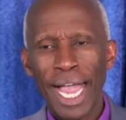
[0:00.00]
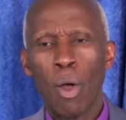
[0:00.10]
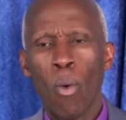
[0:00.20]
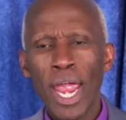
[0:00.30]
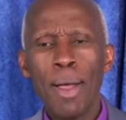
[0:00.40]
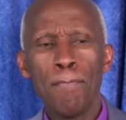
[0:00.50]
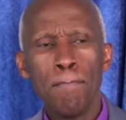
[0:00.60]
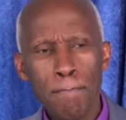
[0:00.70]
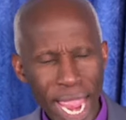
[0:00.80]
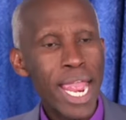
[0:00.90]
that
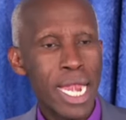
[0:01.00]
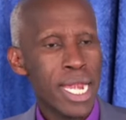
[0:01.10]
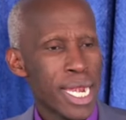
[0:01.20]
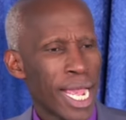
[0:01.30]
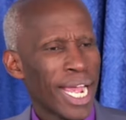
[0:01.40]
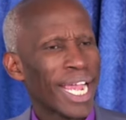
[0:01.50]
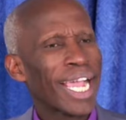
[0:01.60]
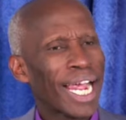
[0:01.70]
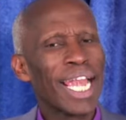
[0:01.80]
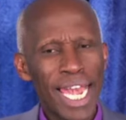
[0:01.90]
where men
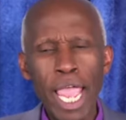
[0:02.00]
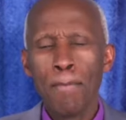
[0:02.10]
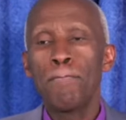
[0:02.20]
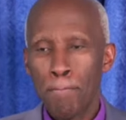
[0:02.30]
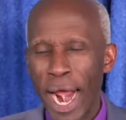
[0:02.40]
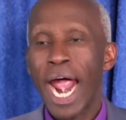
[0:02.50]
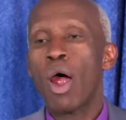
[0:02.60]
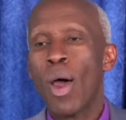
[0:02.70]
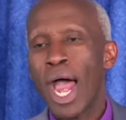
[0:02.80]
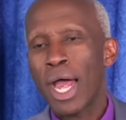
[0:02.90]
claim
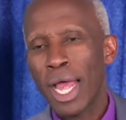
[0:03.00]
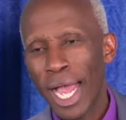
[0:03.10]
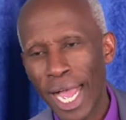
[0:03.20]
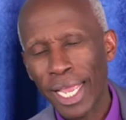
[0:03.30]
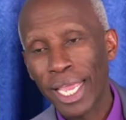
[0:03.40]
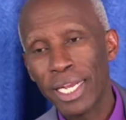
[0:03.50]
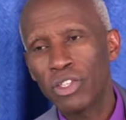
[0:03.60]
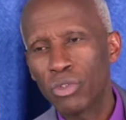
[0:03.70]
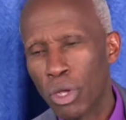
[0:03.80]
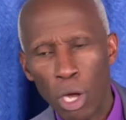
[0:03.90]
power
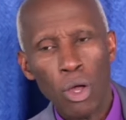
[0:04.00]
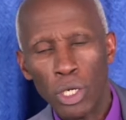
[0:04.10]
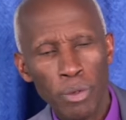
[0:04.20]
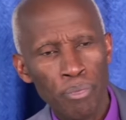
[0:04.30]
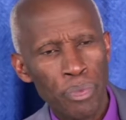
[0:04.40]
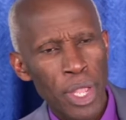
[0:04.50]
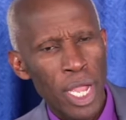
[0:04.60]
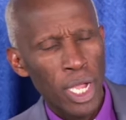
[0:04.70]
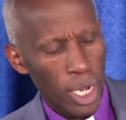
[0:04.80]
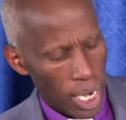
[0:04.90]
against God,
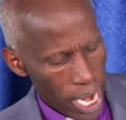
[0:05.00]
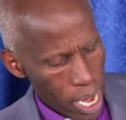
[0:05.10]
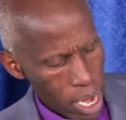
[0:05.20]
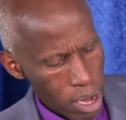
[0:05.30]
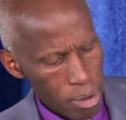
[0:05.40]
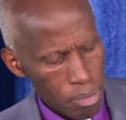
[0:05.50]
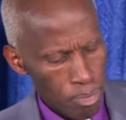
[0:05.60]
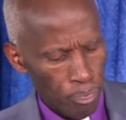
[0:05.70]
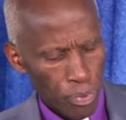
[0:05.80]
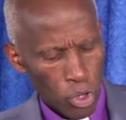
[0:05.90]

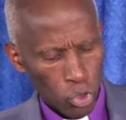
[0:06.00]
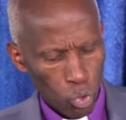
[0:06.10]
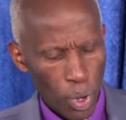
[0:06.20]
claim